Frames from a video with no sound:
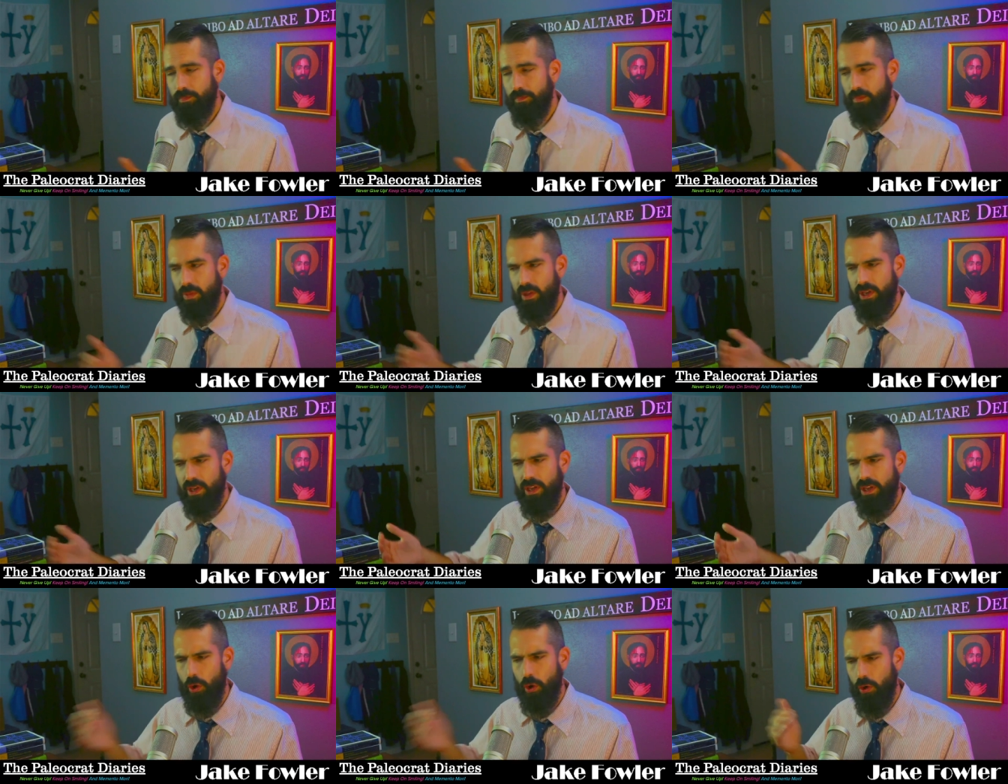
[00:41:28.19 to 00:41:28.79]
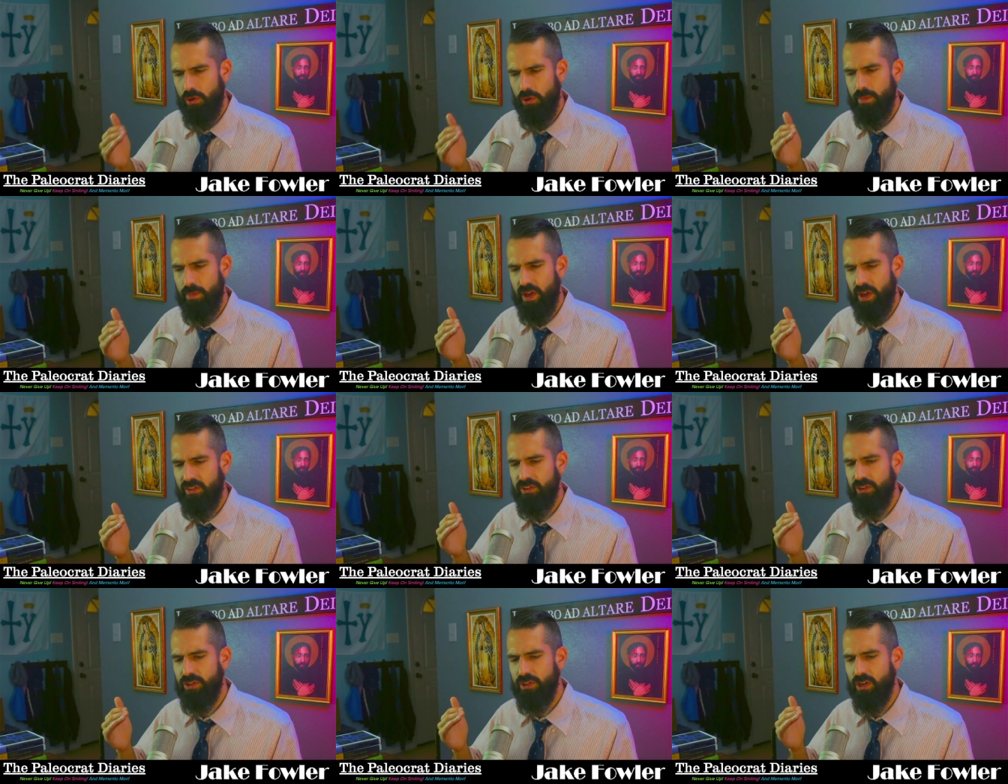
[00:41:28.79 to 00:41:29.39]
He'd heard the
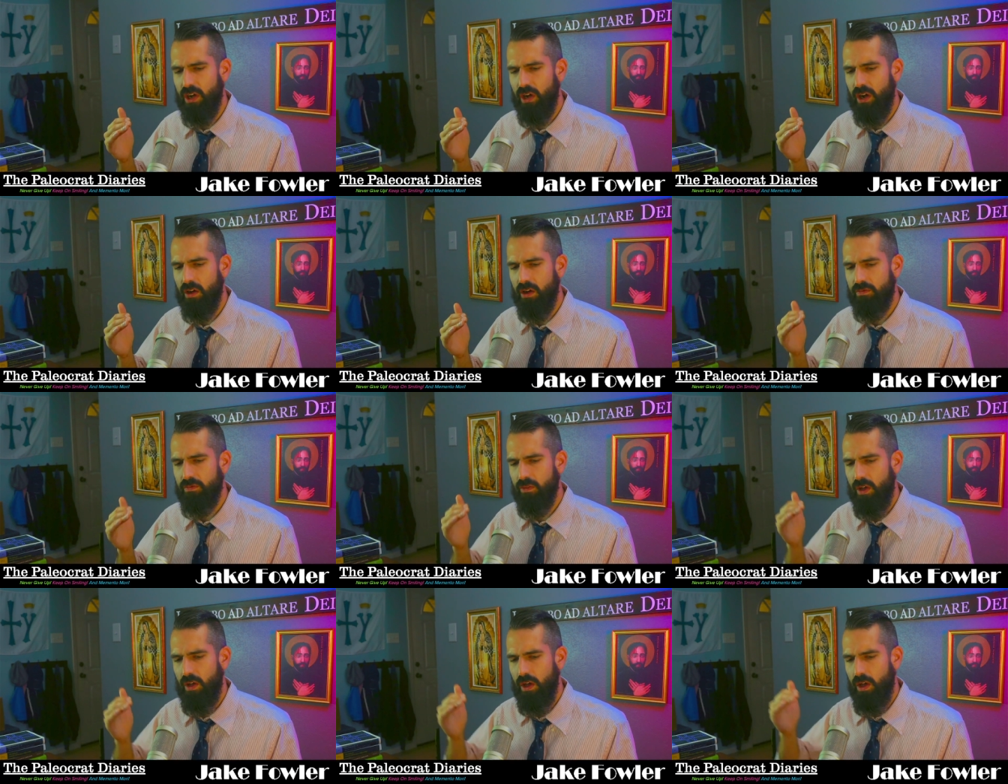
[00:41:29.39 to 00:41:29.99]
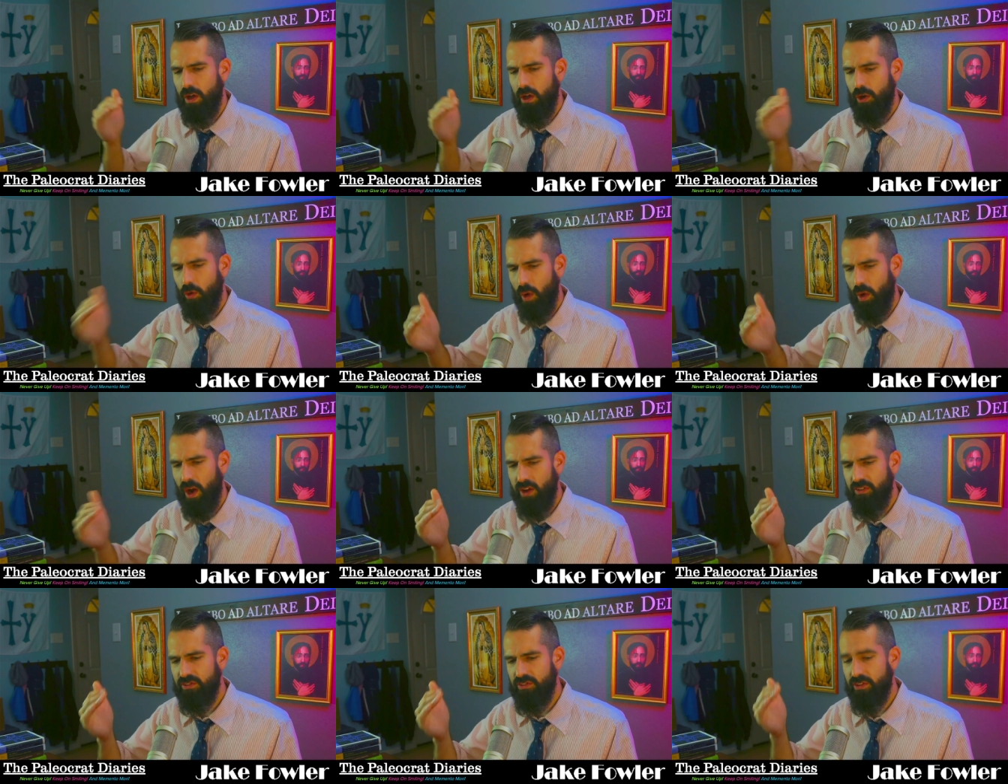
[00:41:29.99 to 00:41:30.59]
message of
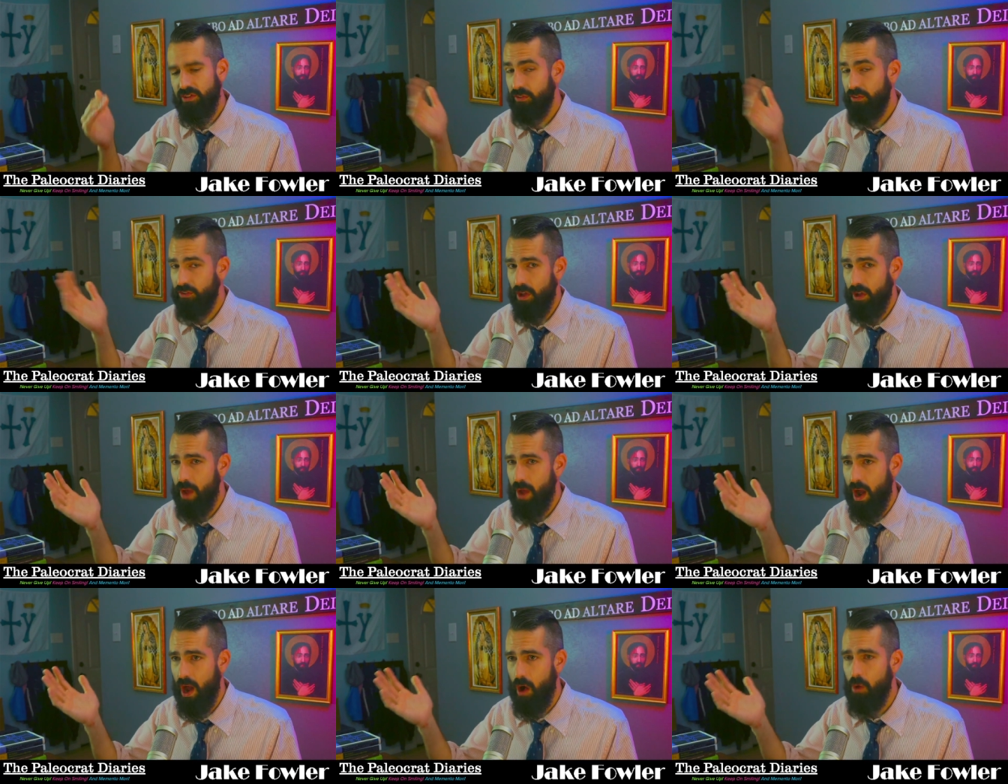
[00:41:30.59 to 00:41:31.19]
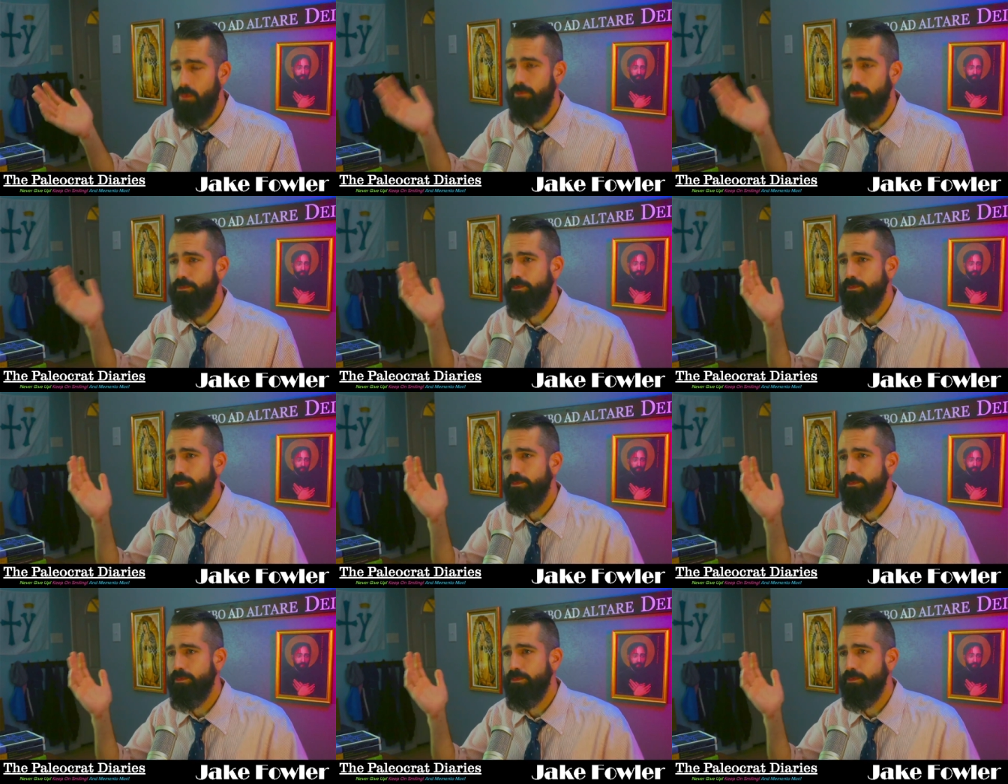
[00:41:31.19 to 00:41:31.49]
Christ somehow.